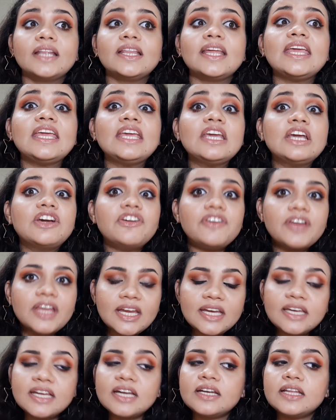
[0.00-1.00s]
what are the
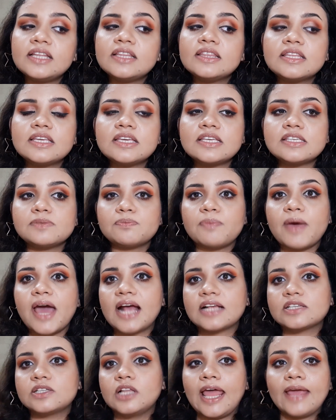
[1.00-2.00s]
ingredient in
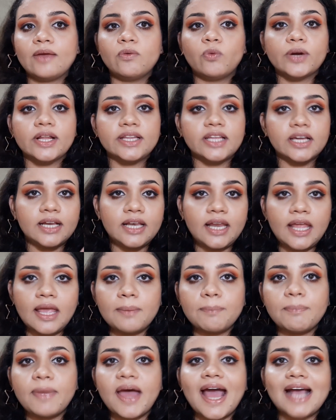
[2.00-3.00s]
these packs like what are the
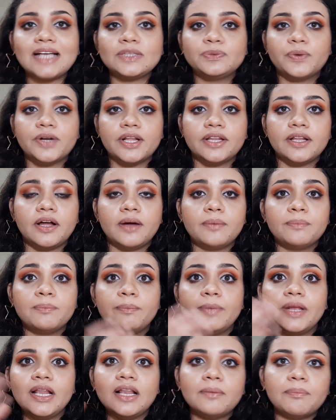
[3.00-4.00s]
clay packs what are
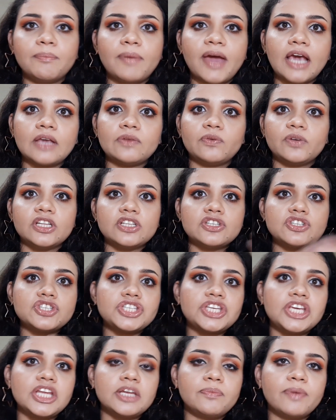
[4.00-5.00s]
the milk packs
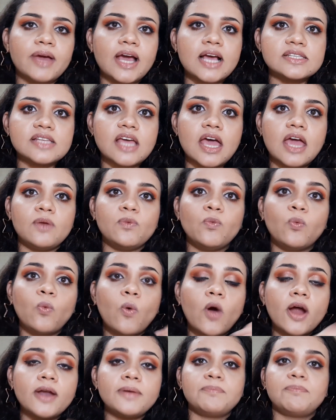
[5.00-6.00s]
what are the sheet packs
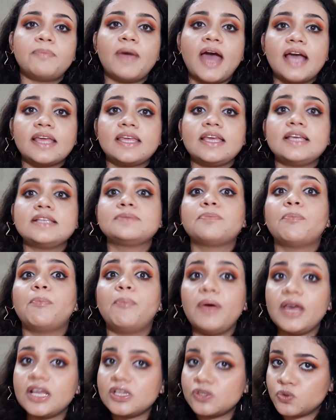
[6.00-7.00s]
and what pack is
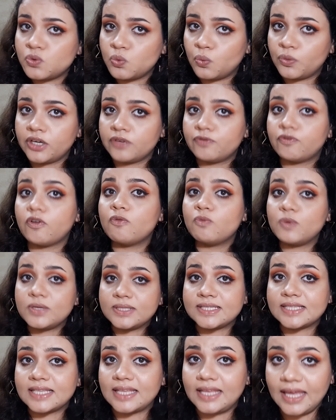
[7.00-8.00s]
best suited
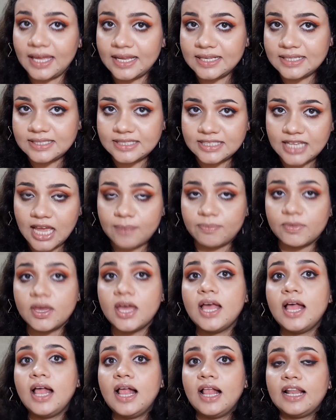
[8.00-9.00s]
for which skin
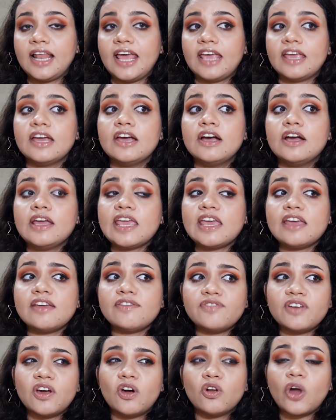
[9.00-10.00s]
type like
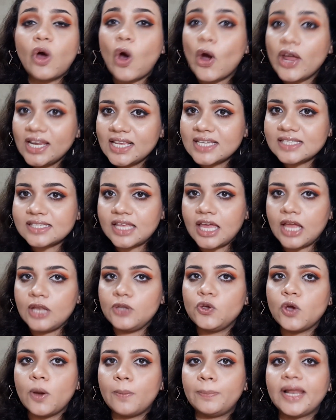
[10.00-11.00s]
if on oily
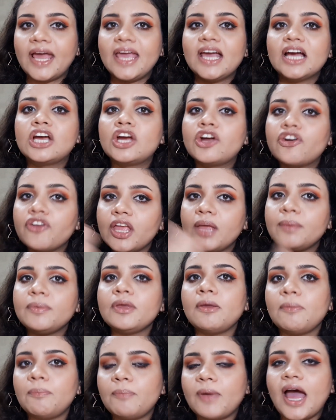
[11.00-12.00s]
skin you apply a
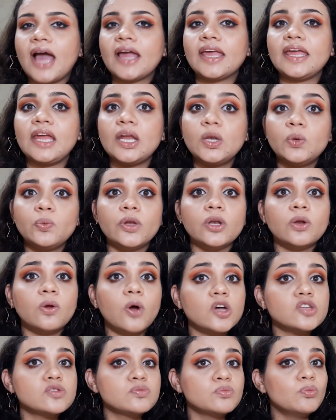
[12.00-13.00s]
creamy pack it
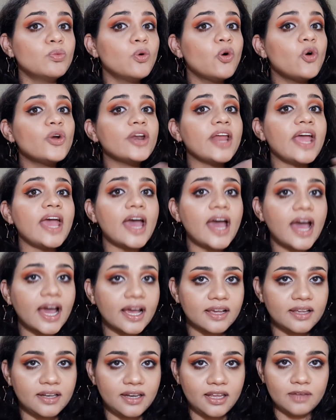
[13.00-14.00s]
will cause more
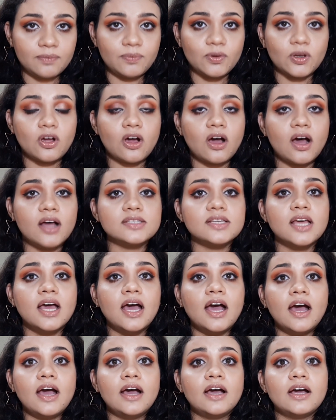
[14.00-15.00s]
acne
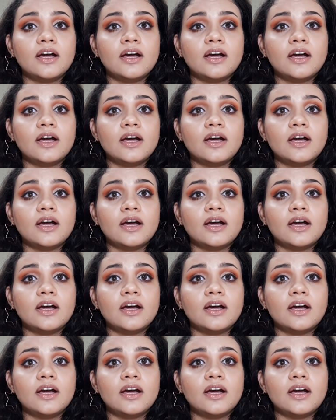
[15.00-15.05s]
because